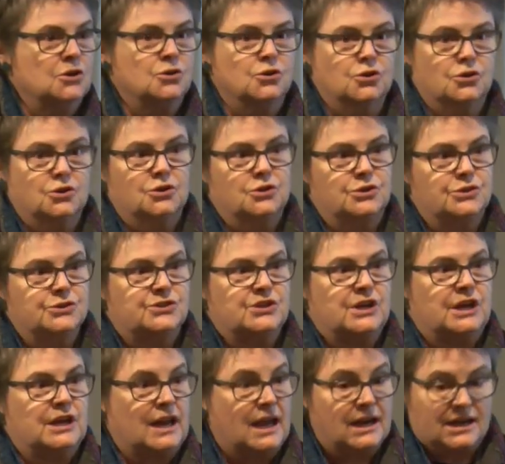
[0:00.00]
girls,
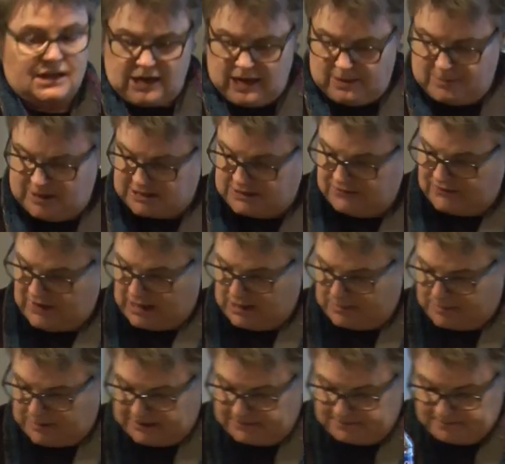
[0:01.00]
and economic
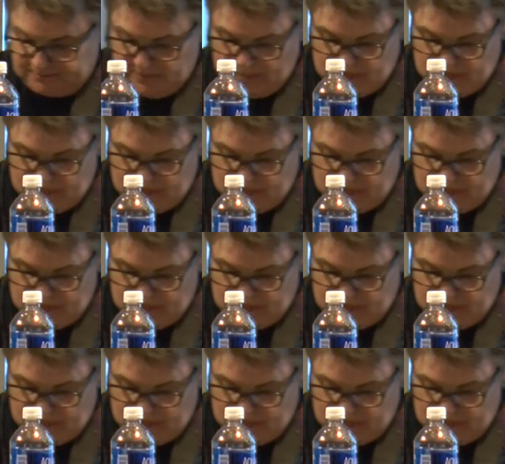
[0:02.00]
development.